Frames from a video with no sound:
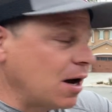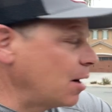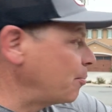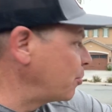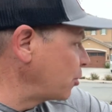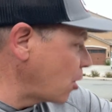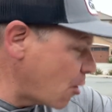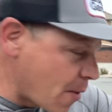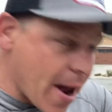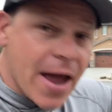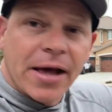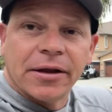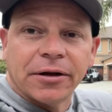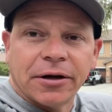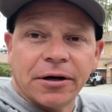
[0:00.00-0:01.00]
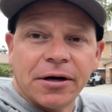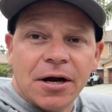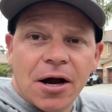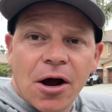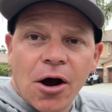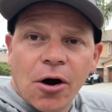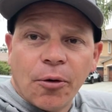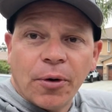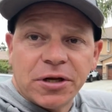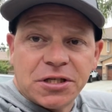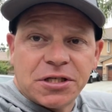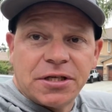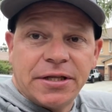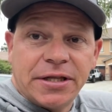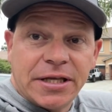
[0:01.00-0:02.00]
pro angler,
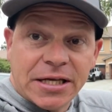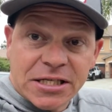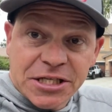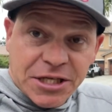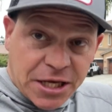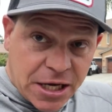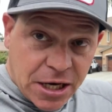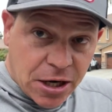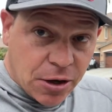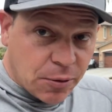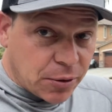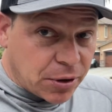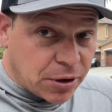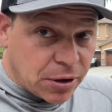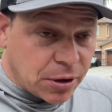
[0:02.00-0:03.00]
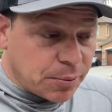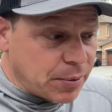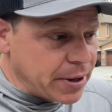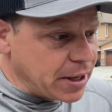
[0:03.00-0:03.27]
which this year we're